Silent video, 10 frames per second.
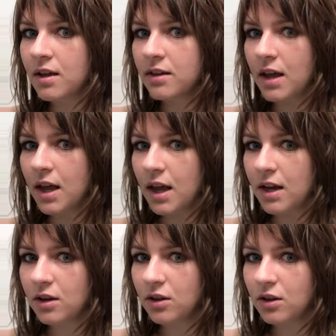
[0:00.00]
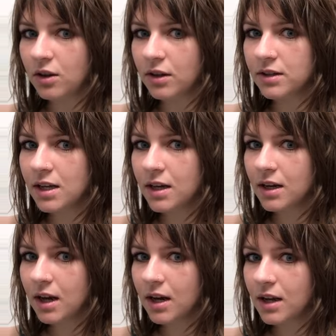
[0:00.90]
The end looks like it
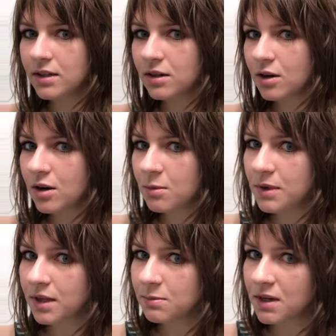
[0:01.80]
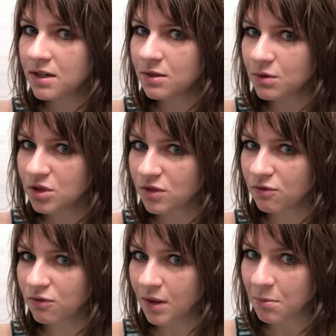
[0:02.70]
kind of has a curl, but that's because it was just
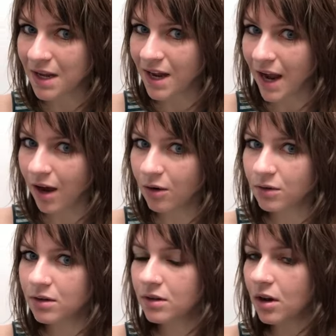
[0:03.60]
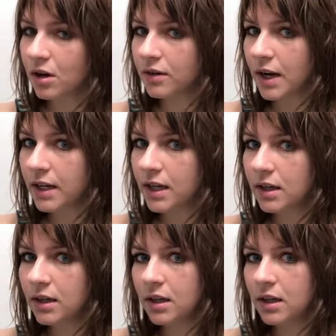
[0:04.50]
flipping out already.